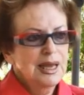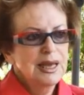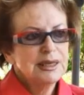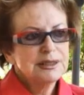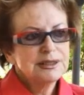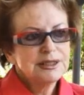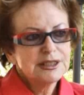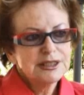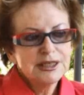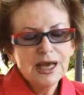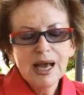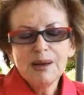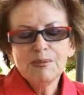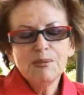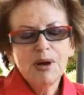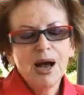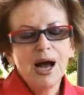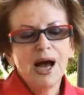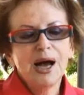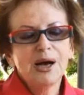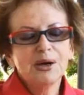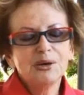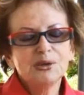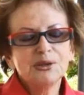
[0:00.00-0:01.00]
And
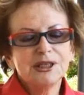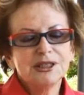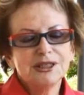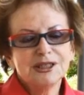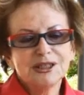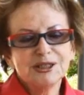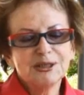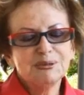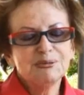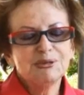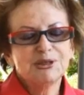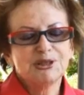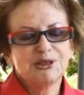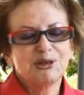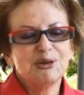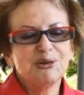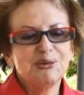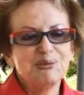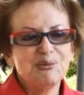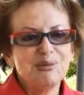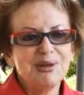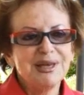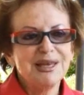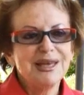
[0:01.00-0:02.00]
somehow it seems
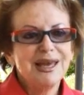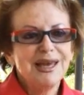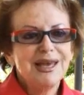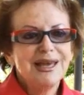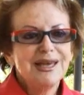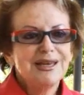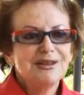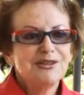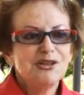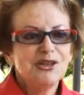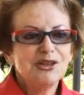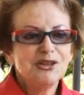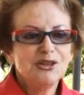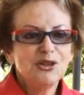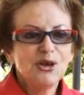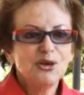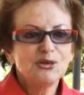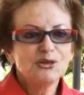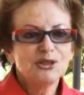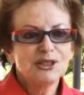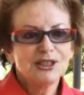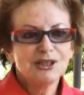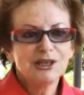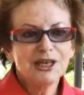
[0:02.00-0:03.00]
to me that
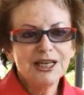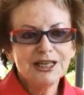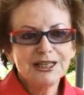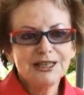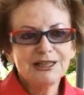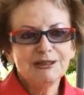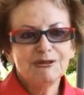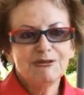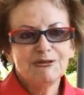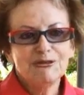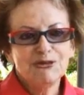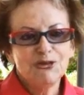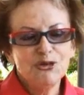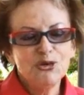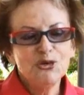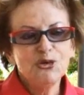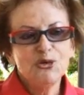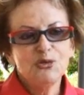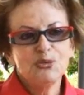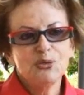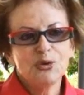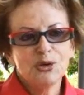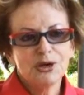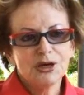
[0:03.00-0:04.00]
those little
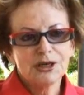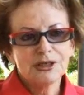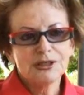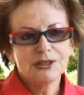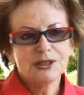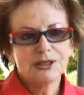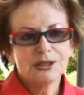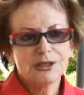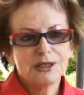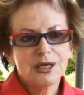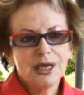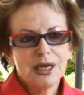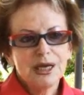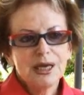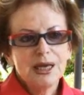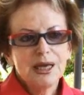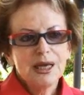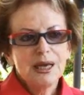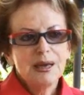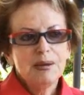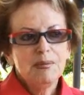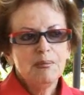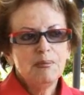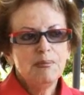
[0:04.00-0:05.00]
few words
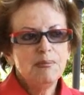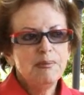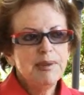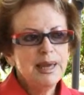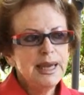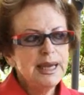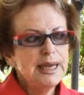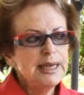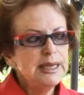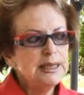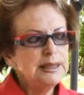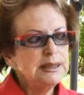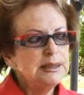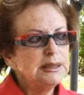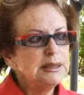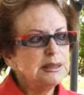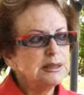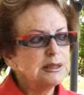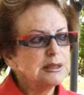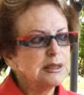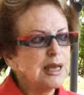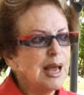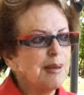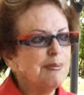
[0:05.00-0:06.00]
made
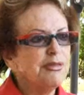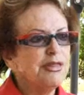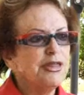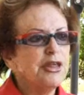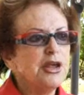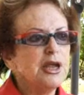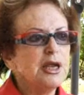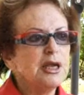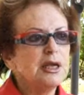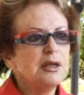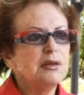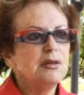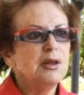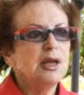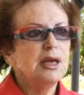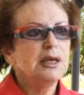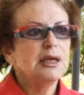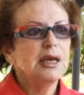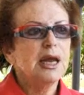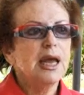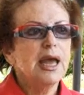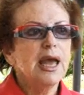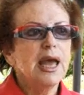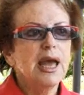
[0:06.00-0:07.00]
something
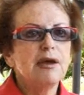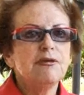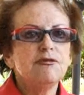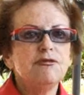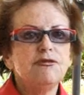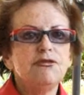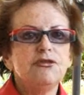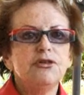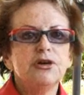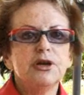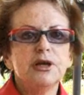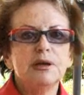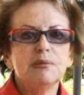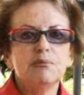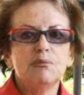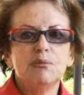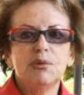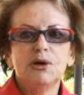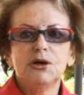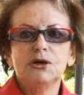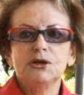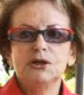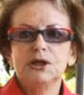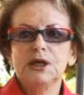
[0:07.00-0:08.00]
that
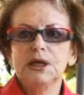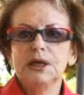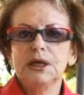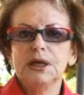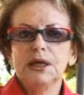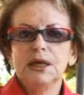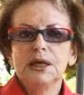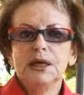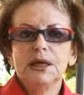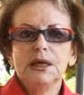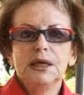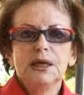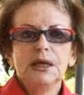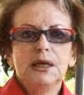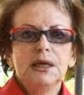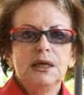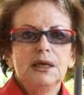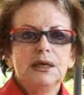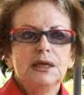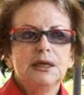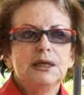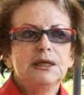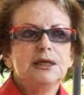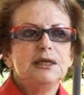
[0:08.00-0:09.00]
everybody
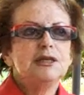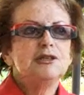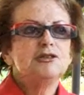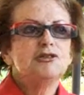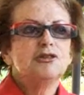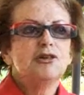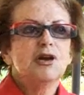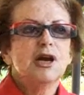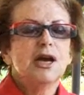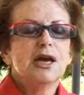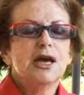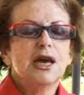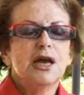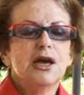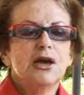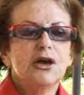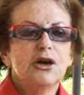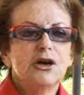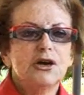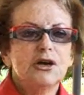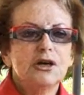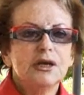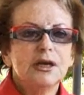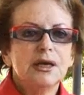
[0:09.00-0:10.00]
in Israel
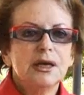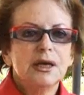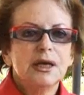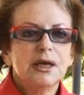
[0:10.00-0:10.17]
heard.